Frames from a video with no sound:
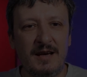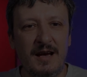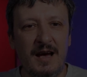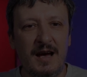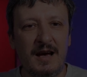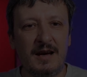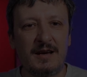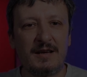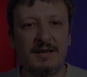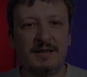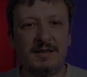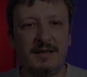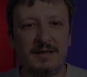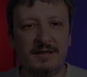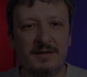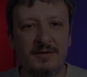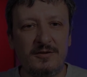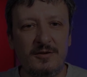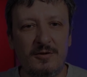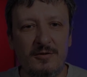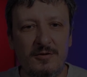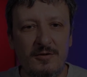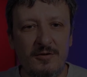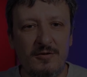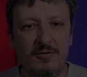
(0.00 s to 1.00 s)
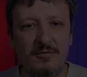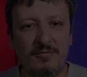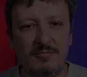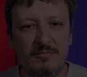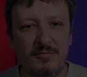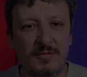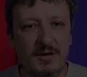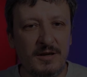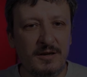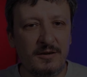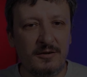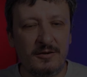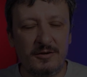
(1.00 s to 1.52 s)
I can just go
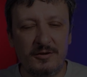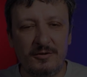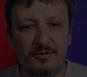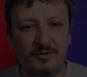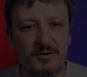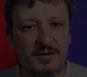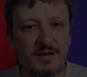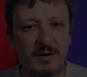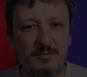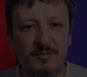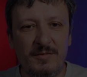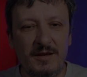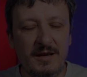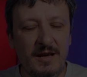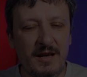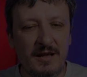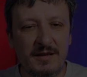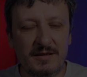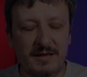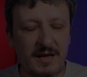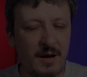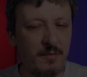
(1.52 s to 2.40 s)
home or do something else.